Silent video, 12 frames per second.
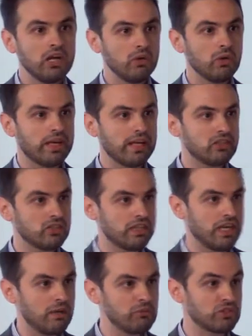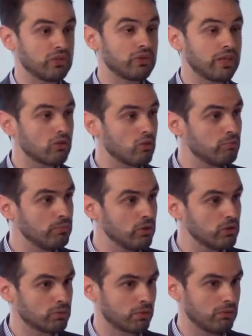you can establish and can
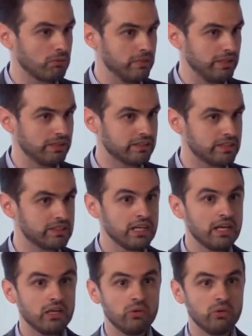compute probabilities,